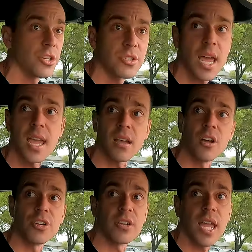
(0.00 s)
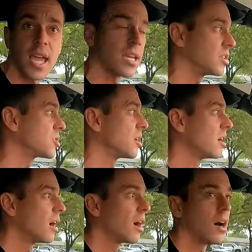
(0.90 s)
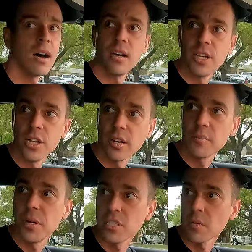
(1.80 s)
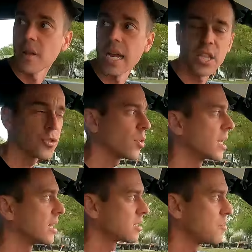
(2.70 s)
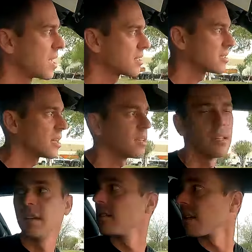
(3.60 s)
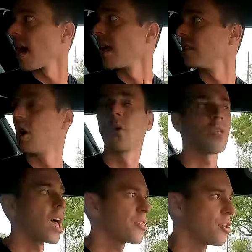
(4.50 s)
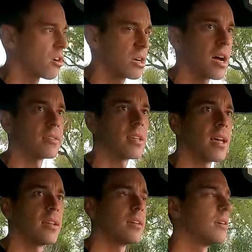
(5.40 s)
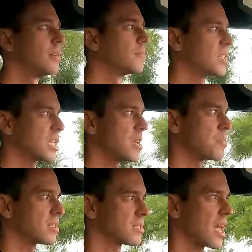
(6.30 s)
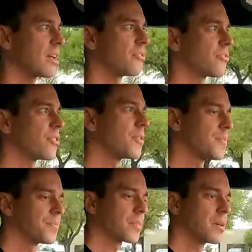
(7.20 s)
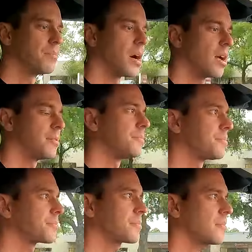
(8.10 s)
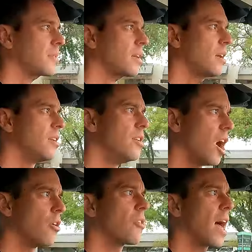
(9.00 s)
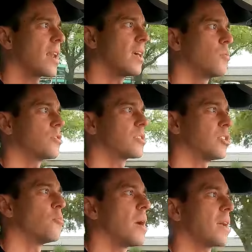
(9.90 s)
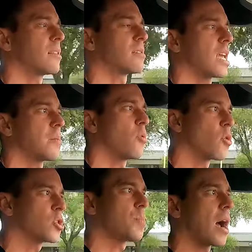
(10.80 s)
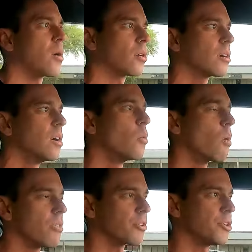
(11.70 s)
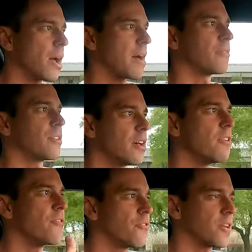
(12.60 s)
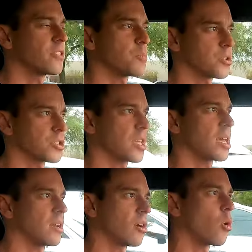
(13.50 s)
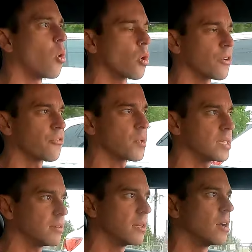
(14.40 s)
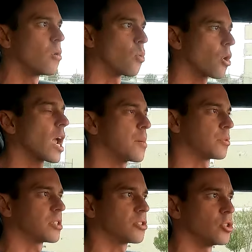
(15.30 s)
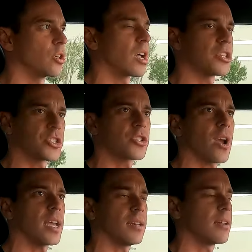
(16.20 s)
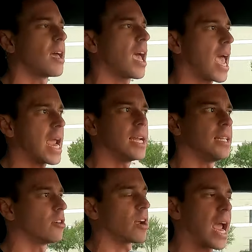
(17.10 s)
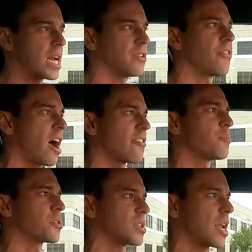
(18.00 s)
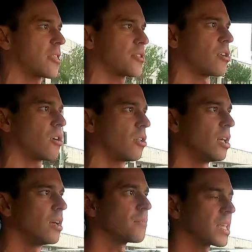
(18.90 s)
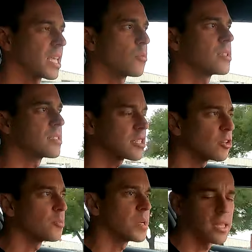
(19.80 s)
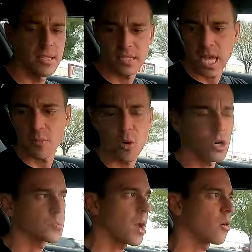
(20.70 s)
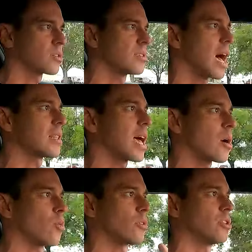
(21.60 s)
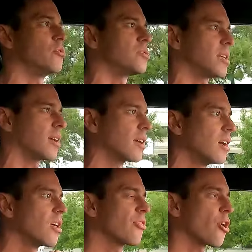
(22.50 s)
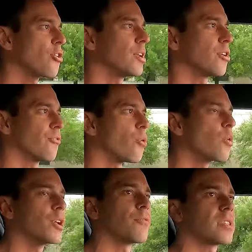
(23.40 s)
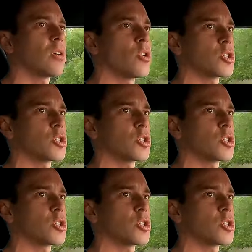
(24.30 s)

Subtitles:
in your tank on your gauge, you're gonna put some 93 in it to mix it, to kind of lower the ethanol content, to keep it safe. But know that it will still make the same horsepower whether you have 50% or if we were able to tune it on straight 80 or 85% ethanol, it would still be the same horsepower. It's not like we're losing 30 or 40 or 50